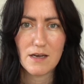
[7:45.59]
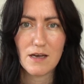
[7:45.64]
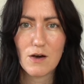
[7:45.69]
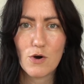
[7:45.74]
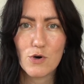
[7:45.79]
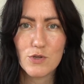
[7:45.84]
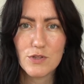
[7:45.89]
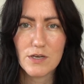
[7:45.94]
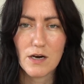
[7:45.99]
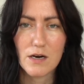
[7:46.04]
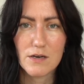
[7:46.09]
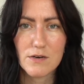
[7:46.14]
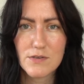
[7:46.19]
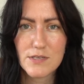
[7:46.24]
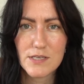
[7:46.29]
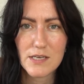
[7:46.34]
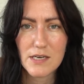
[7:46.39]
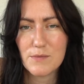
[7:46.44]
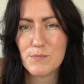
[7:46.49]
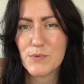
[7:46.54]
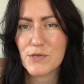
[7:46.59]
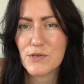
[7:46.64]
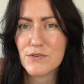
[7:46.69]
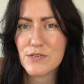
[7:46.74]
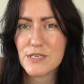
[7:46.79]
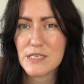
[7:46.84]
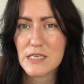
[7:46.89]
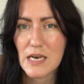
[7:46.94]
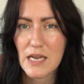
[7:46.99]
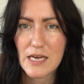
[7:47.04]
on the other side
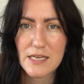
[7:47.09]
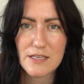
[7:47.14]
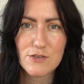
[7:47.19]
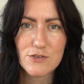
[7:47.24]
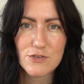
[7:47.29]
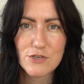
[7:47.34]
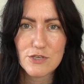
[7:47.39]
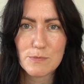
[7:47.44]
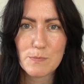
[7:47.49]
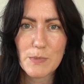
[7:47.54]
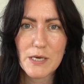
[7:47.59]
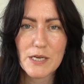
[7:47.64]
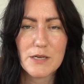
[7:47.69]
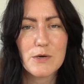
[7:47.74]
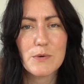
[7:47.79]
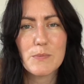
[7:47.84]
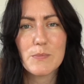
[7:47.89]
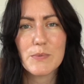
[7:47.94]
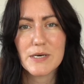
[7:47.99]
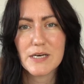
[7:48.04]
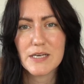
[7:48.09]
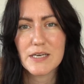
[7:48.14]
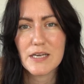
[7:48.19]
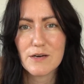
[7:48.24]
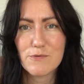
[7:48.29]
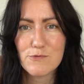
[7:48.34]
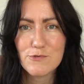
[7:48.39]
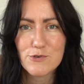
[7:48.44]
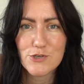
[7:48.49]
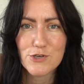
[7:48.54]
because the light is just better, but
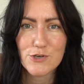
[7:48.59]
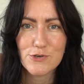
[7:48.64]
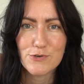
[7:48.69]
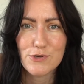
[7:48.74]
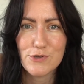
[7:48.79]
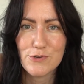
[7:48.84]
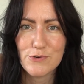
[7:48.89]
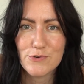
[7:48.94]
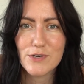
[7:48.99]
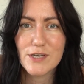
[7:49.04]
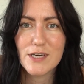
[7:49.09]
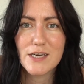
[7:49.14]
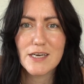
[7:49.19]
I will show you